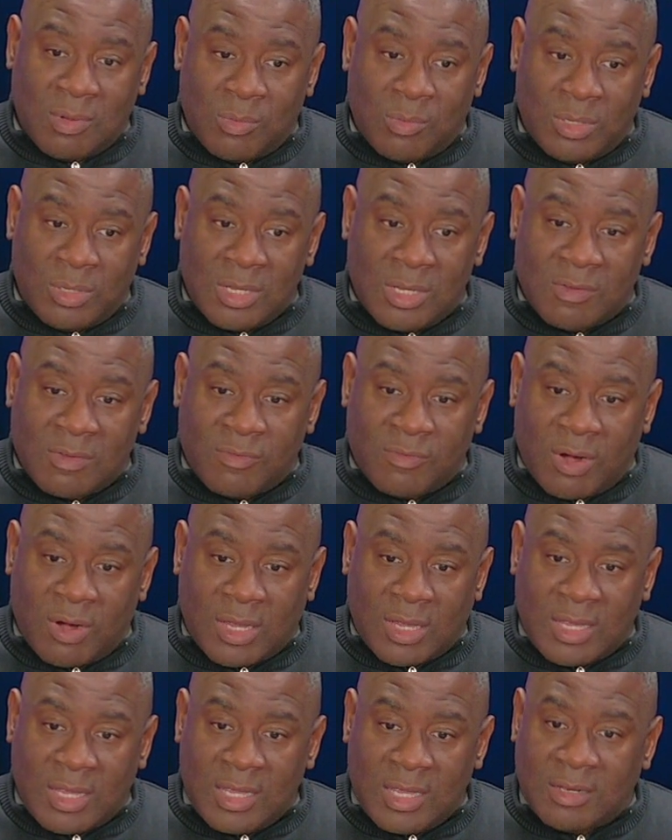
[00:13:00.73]
when we're looking for
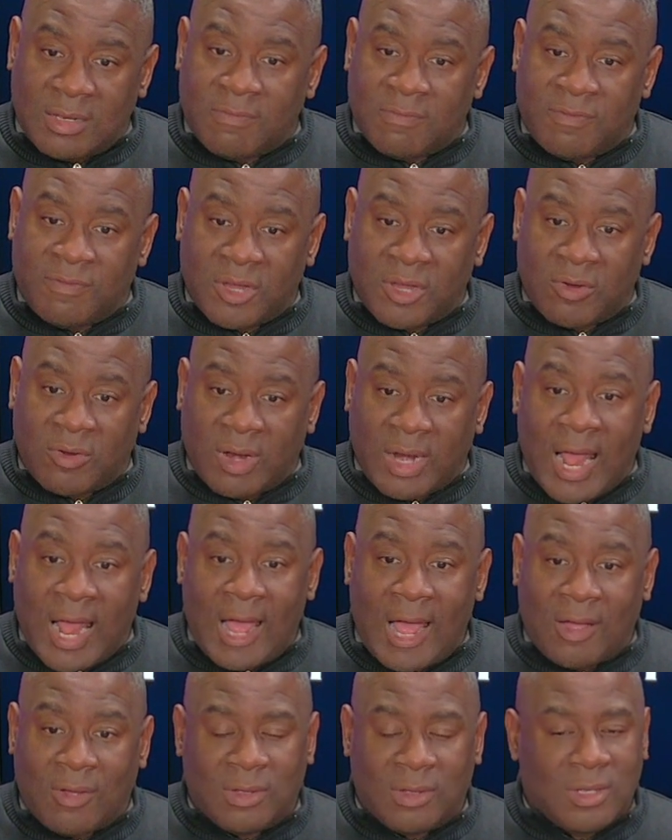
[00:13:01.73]
our kid to figure it
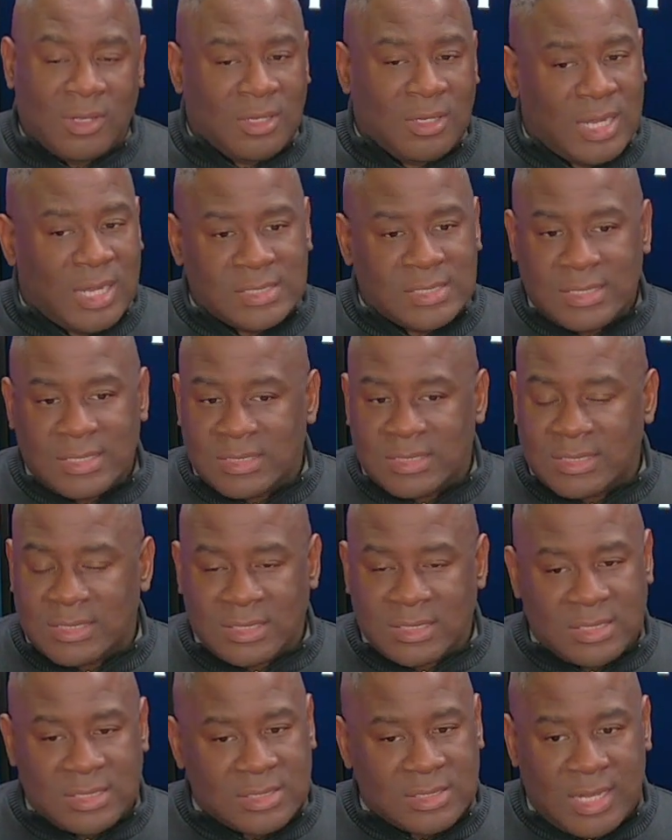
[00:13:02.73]
out, it's
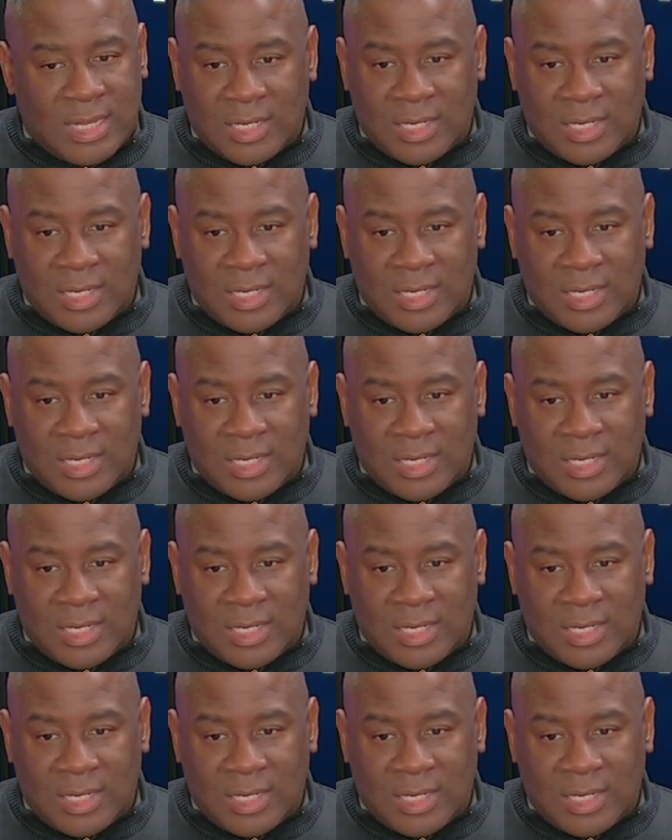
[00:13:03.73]
just